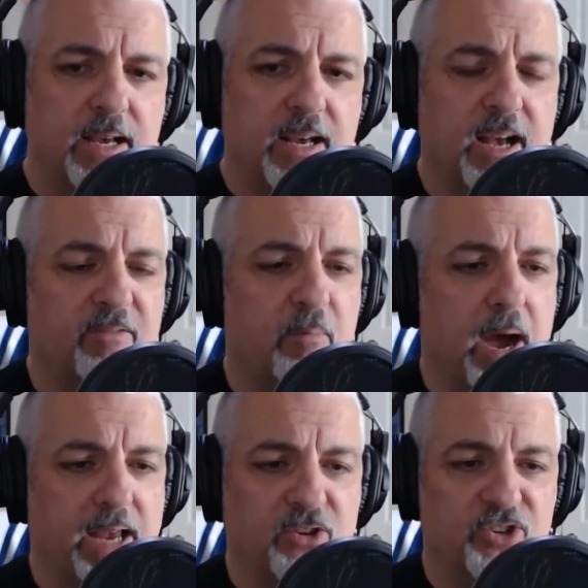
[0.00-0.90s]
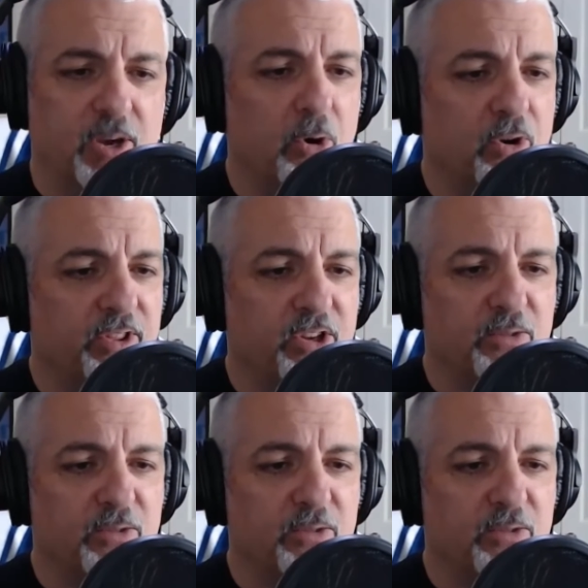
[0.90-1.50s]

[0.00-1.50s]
of Mike Zimmer at this